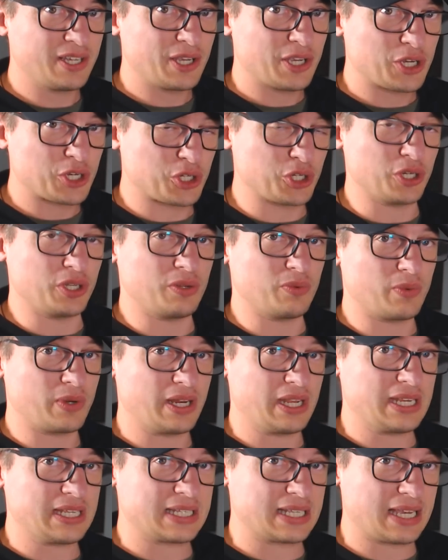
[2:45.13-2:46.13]
should when
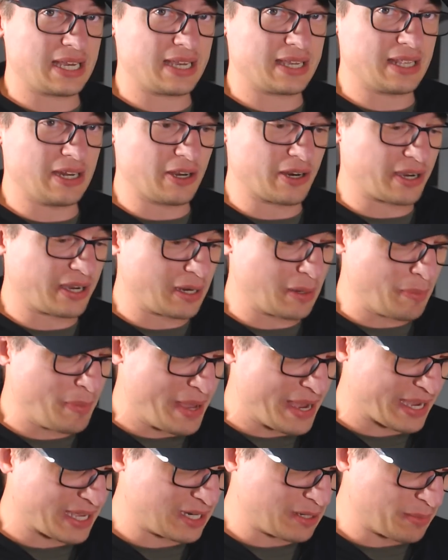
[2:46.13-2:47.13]
he's, uh, you know, kind of
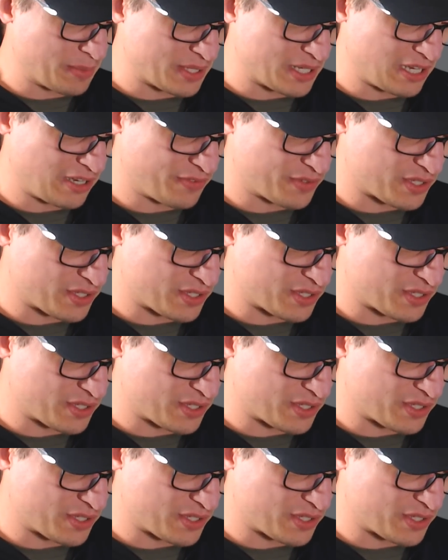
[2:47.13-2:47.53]
backing himself.